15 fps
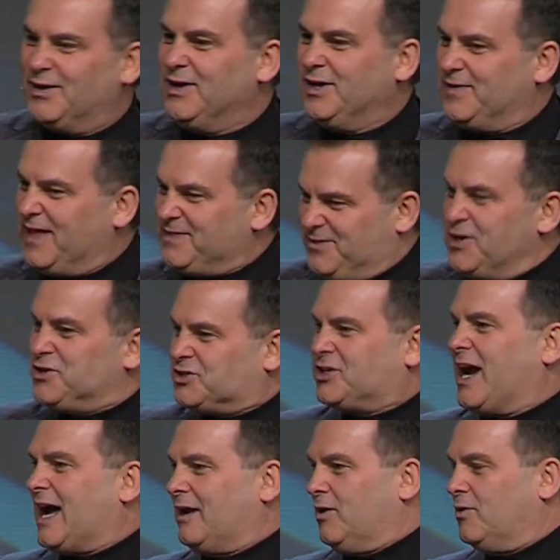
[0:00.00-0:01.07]
You know, that you're
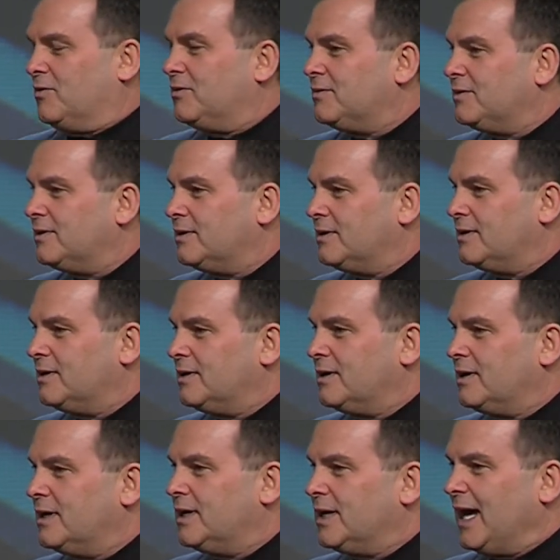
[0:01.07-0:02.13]
shallow.
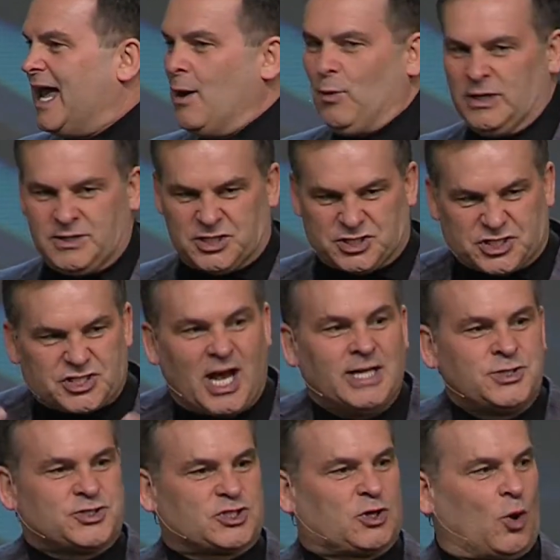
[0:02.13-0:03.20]
And when the
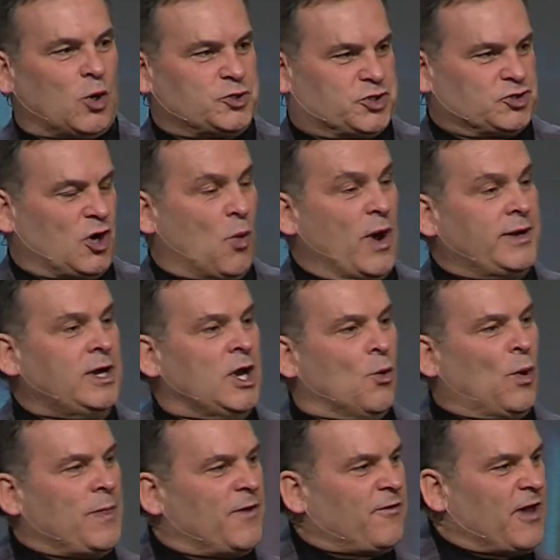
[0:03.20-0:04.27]
sun scorches or when,
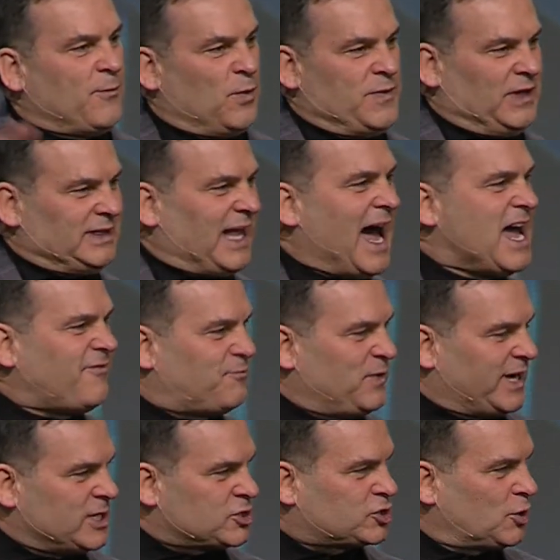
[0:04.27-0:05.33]
when, the, when the life
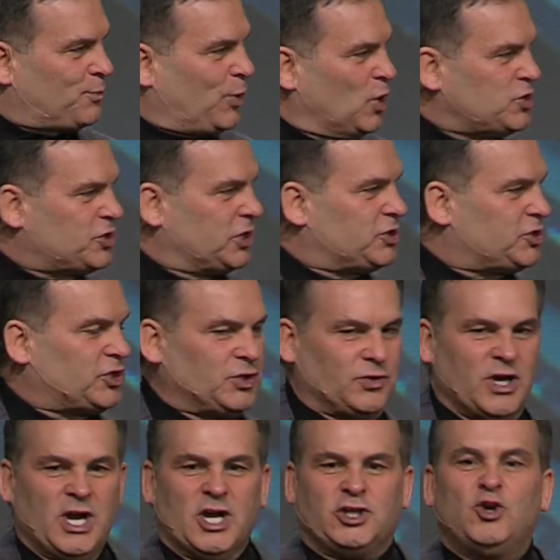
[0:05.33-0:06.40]
begins to push at
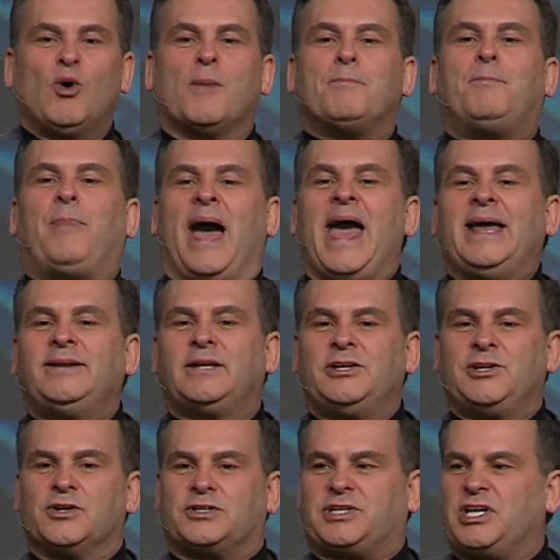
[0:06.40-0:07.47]
you, you
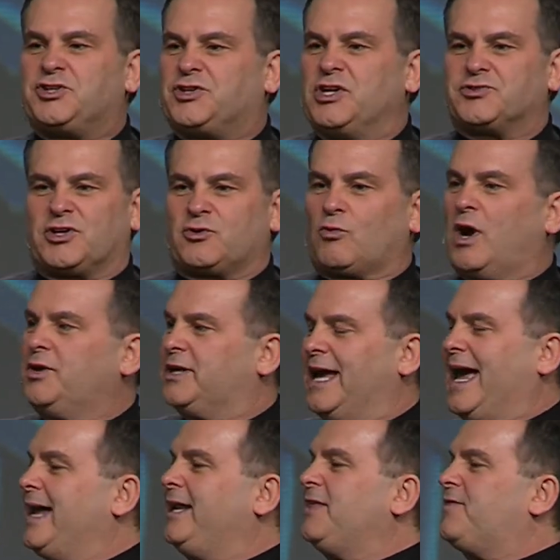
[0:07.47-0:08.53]
abandon your teachings and run
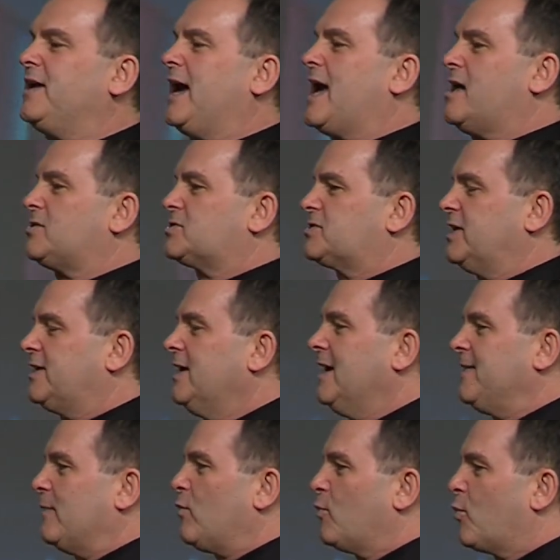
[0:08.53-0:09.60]
to anything else that,
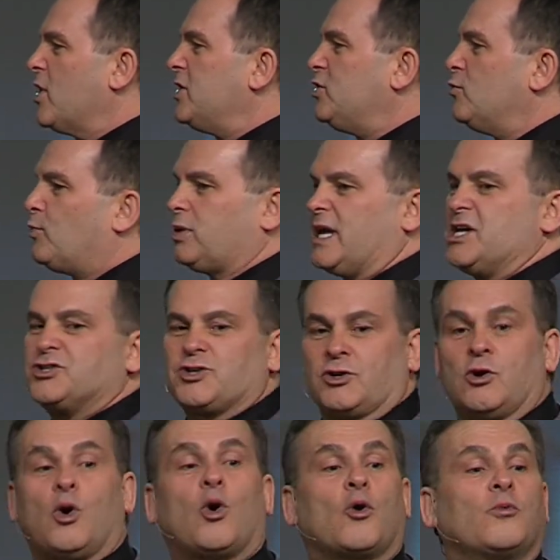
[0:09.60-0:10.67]
that will bring you
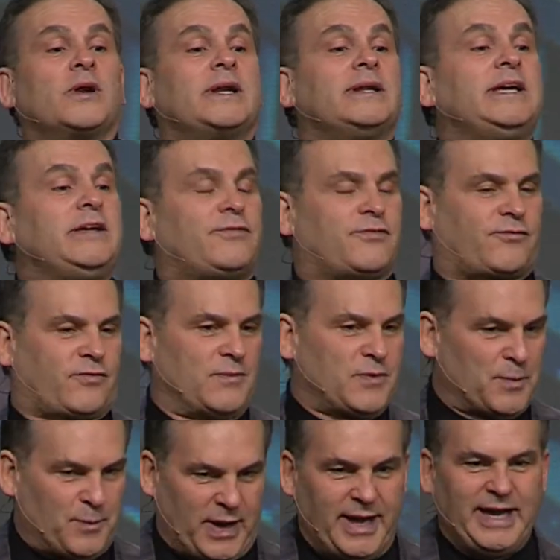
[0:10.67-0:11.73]
pleasure or relief from
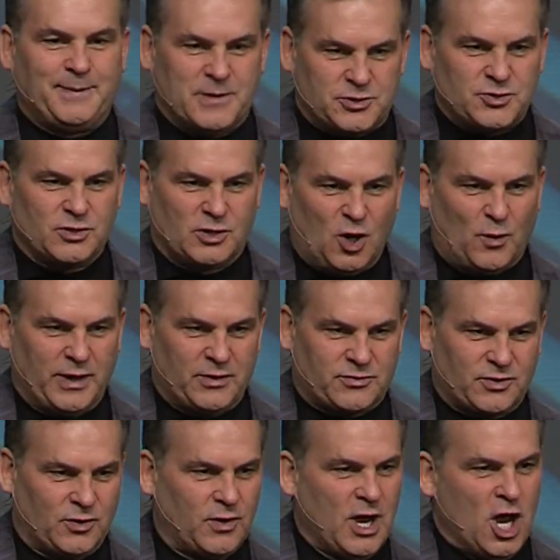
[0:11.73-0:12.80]
the pain that you're going
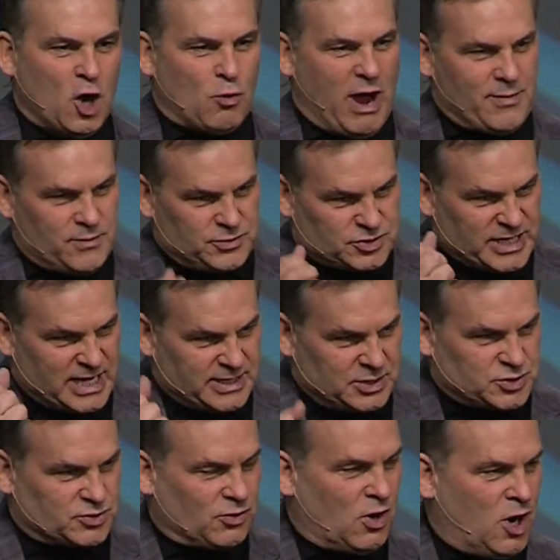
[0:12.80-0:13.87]
through rather than
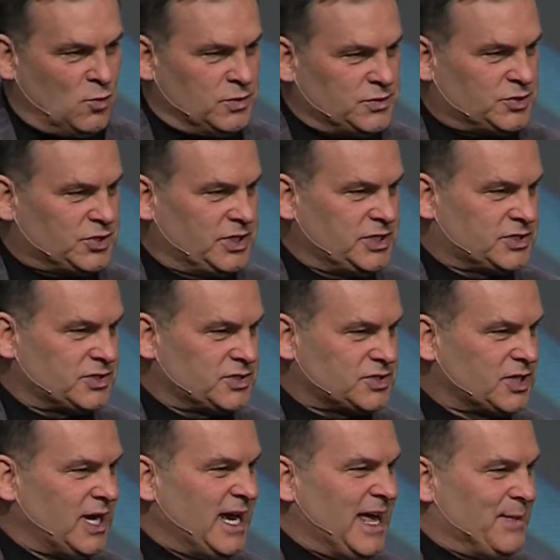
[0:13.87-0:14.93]
standing strong with
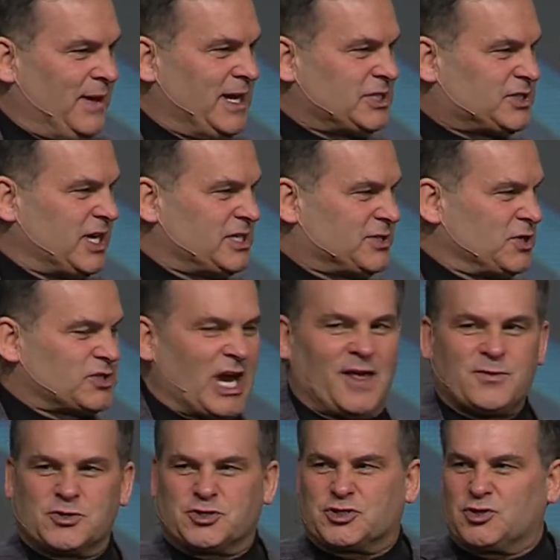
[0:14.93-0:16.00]
Jesus. Then it says there's
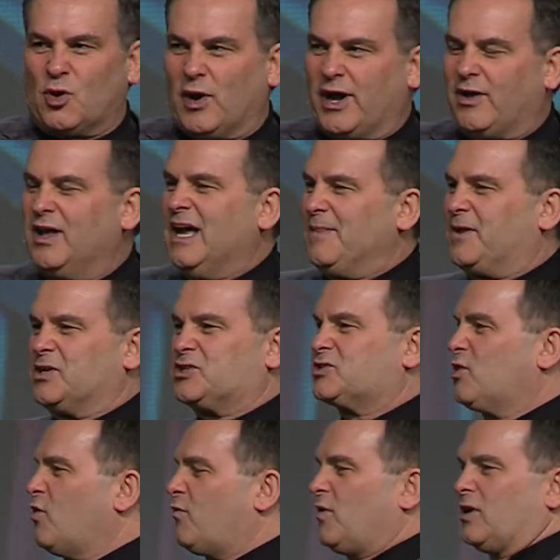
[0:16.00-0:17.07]
other soil that is
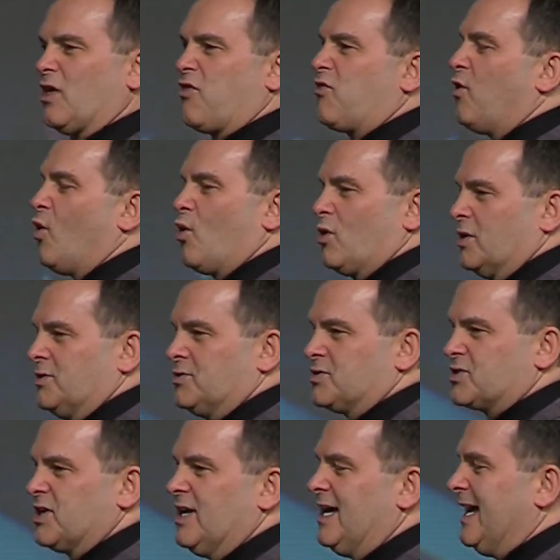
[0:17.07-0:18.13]
so full of
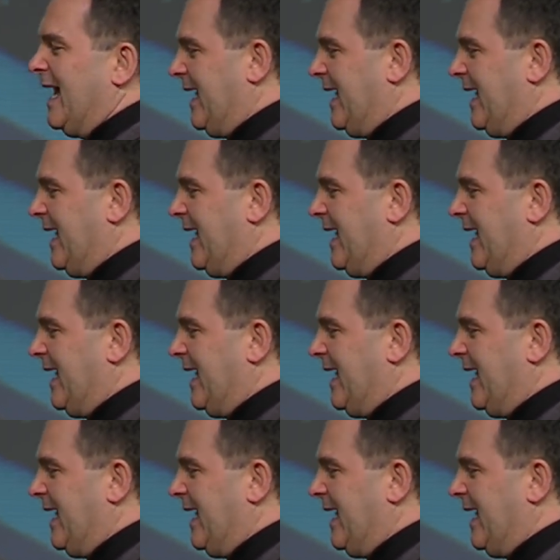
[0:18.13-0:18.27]
thorns.